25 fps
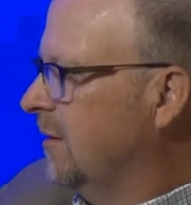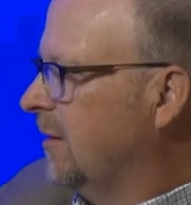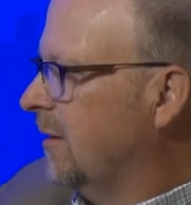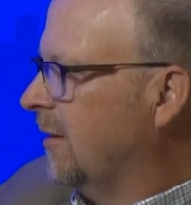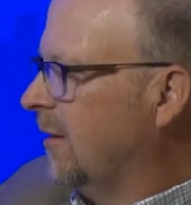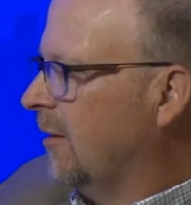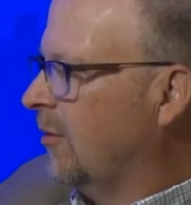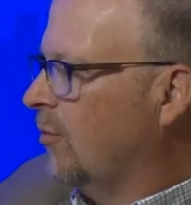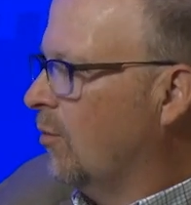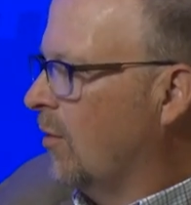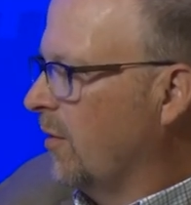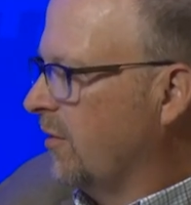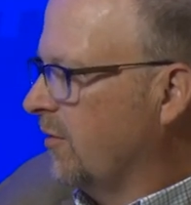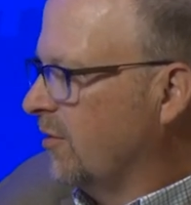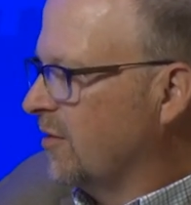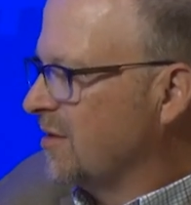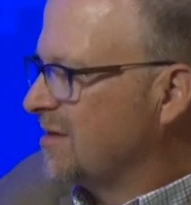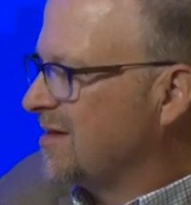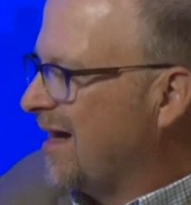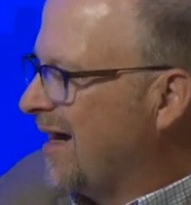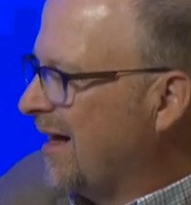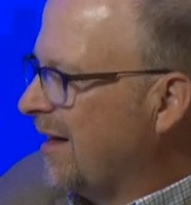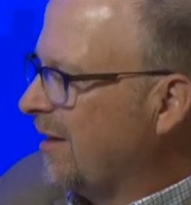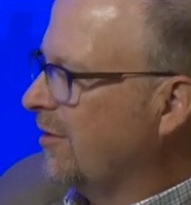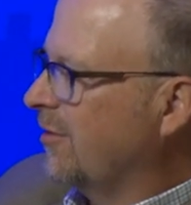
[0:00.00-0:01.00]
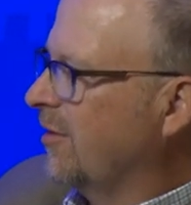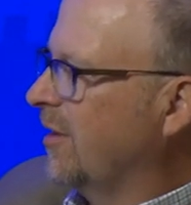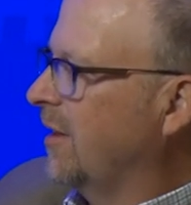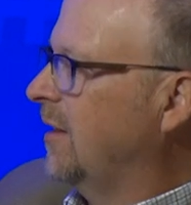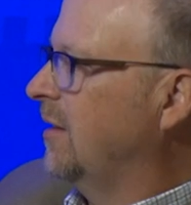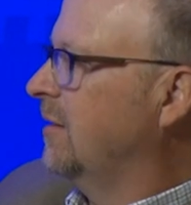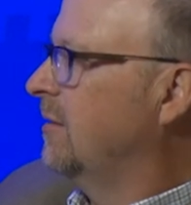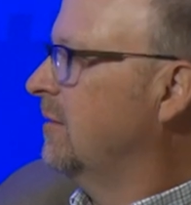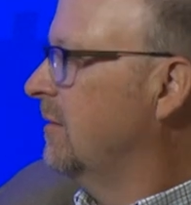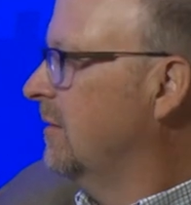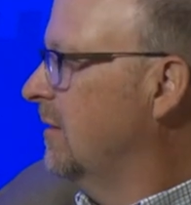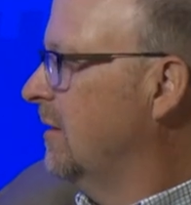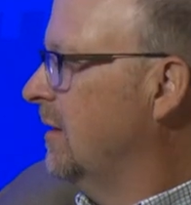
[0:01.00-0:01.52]
whether it's
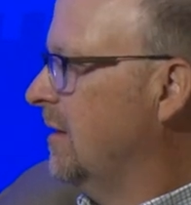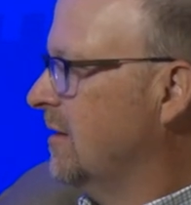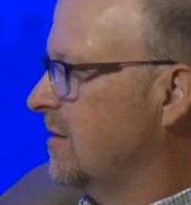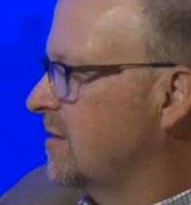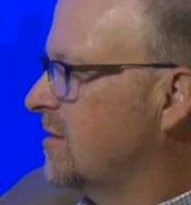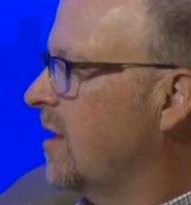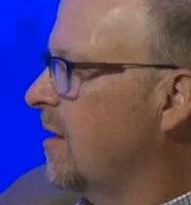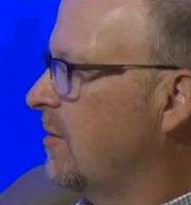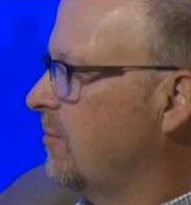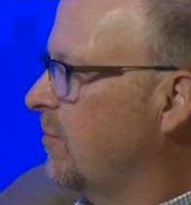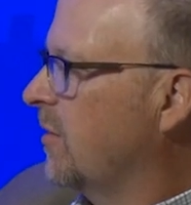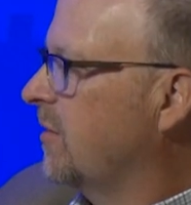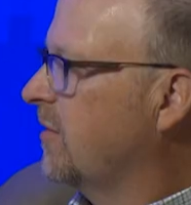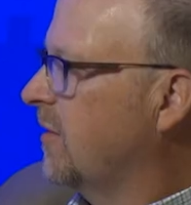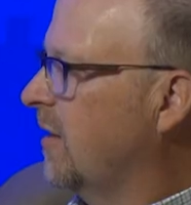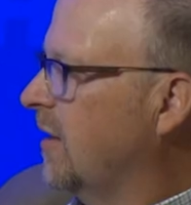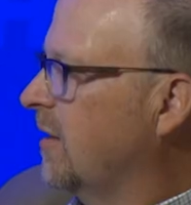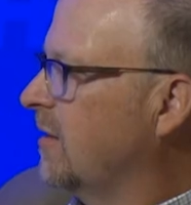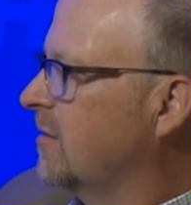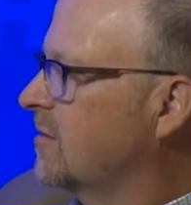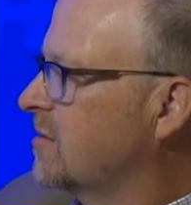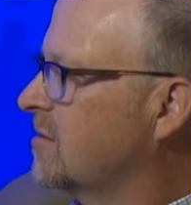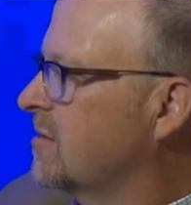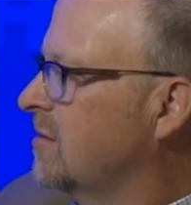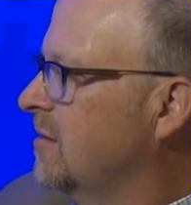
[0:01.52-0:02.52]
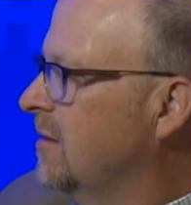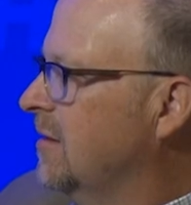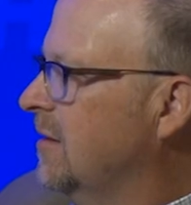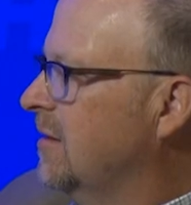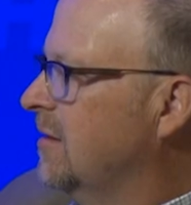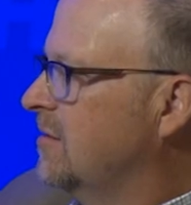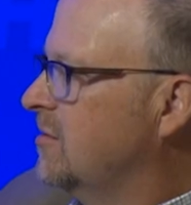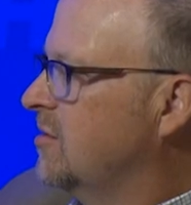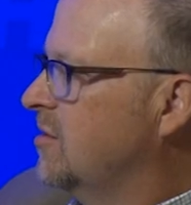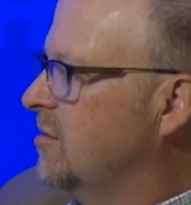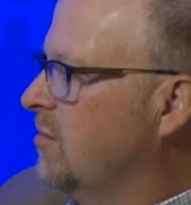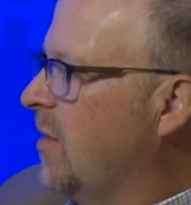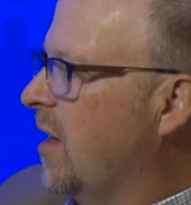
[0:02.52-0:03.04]
hiring, these type of things,
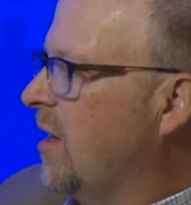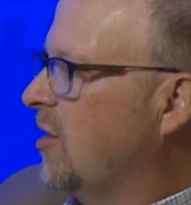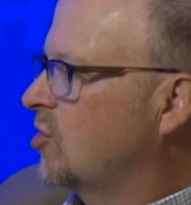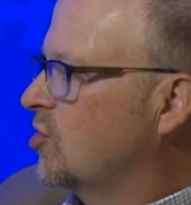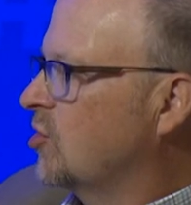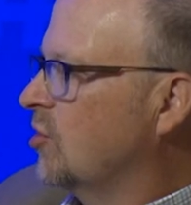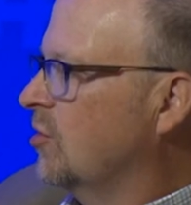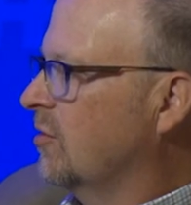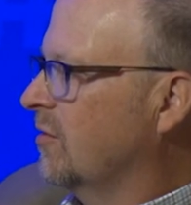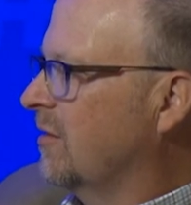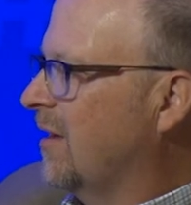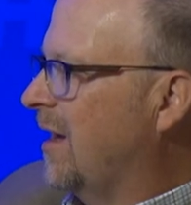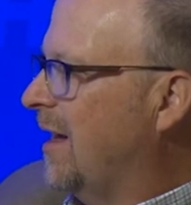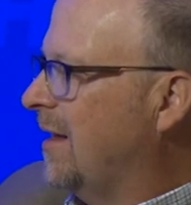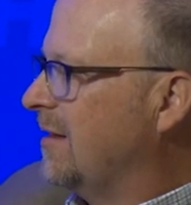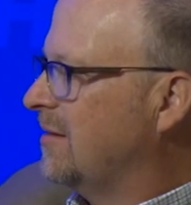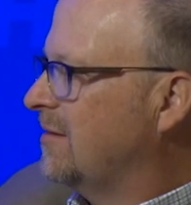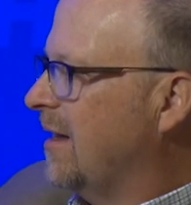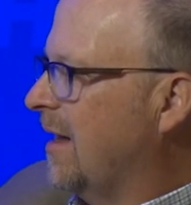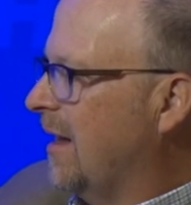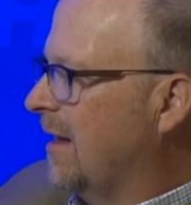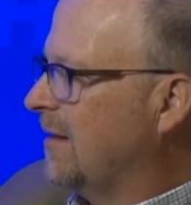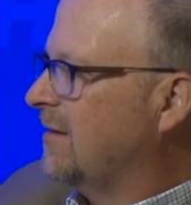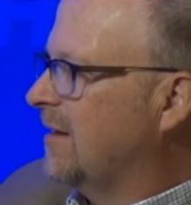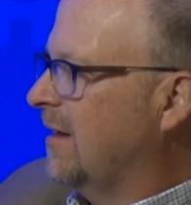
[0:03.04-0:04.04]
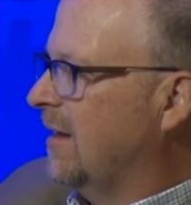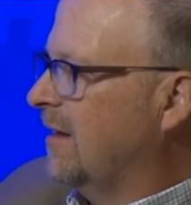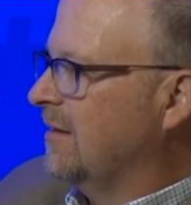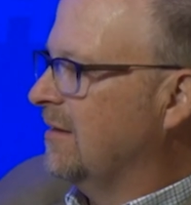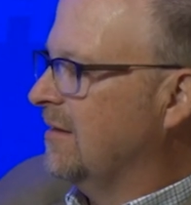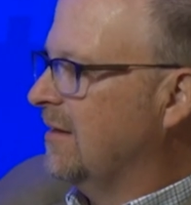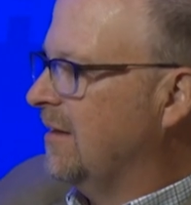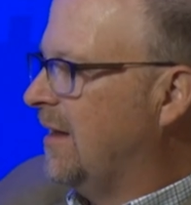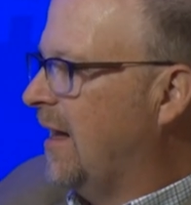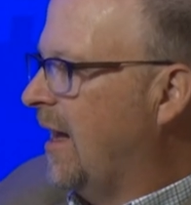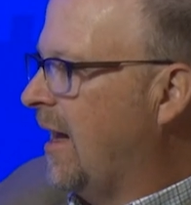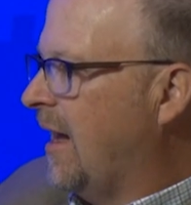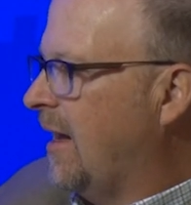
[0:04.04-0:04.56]
to make sure that at the end of
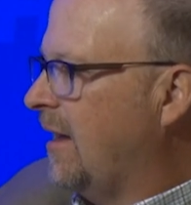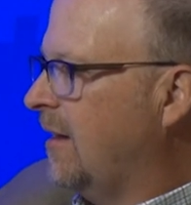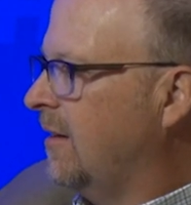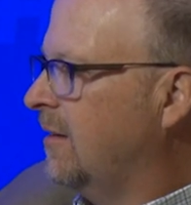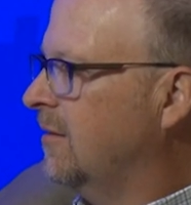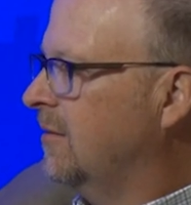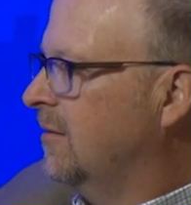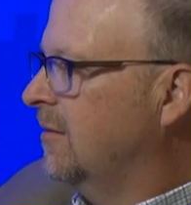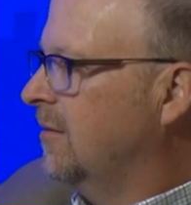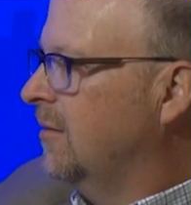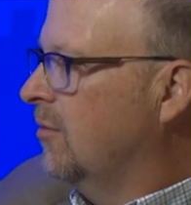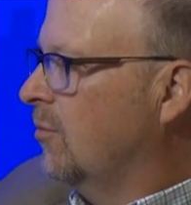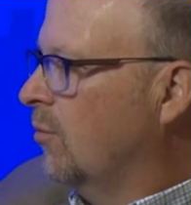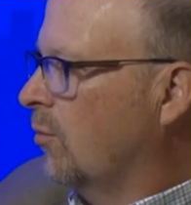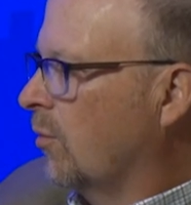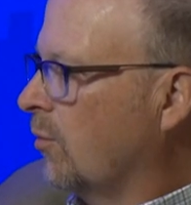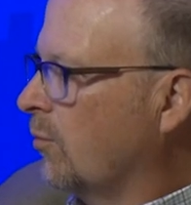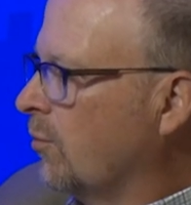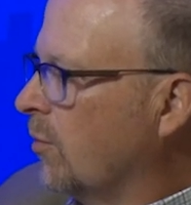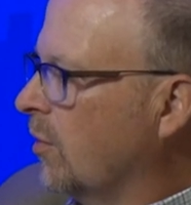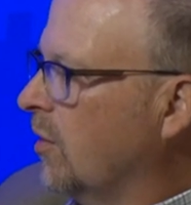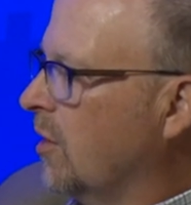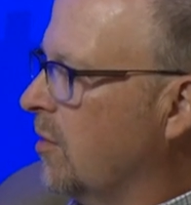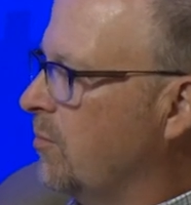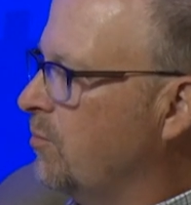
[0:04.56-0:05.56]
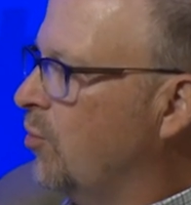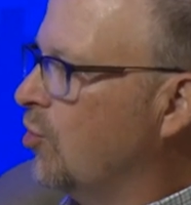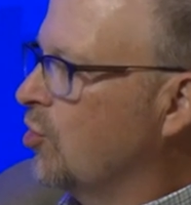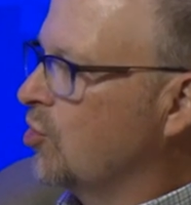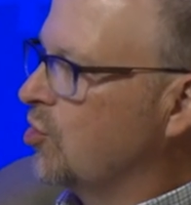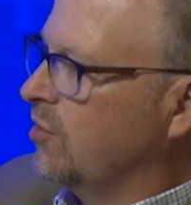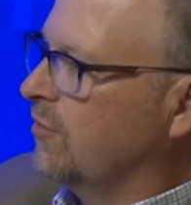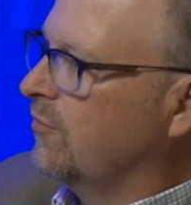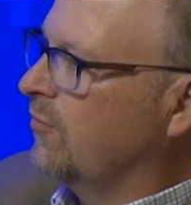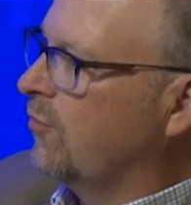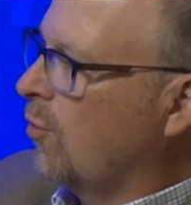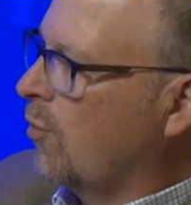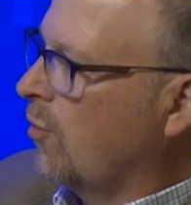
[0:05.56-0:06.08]
the day, we're really
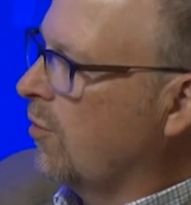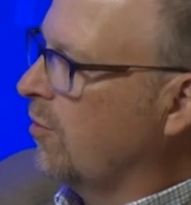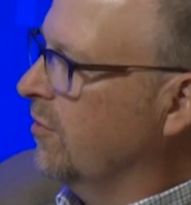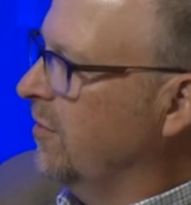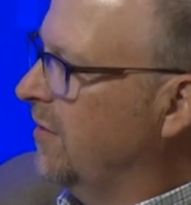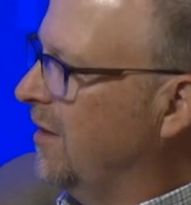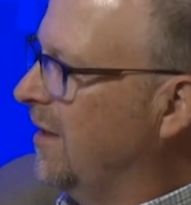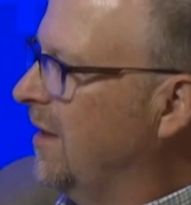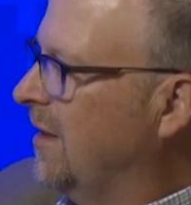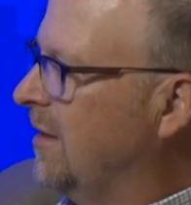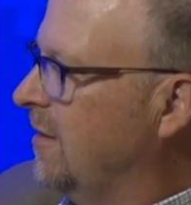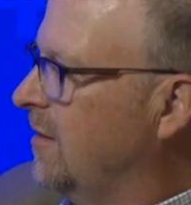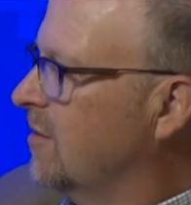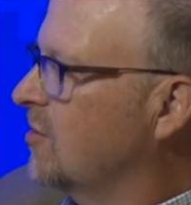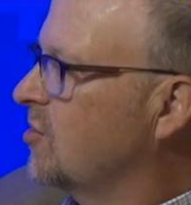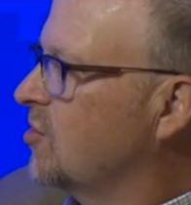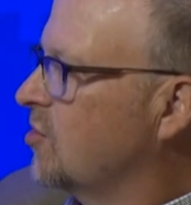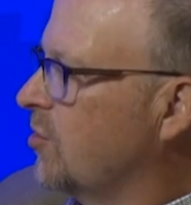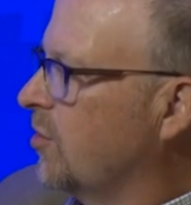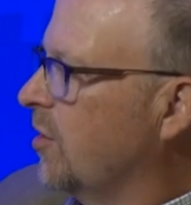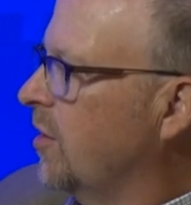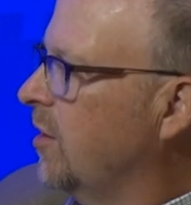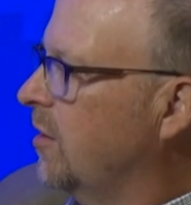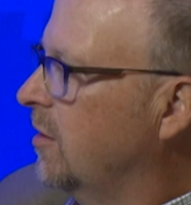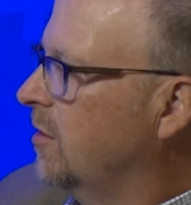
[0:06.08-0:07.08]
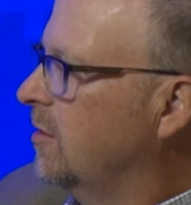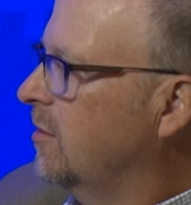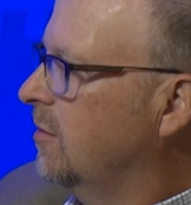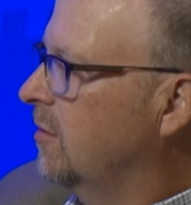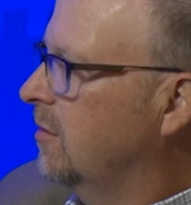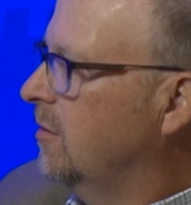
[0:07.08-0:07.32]
pushing forward the industry.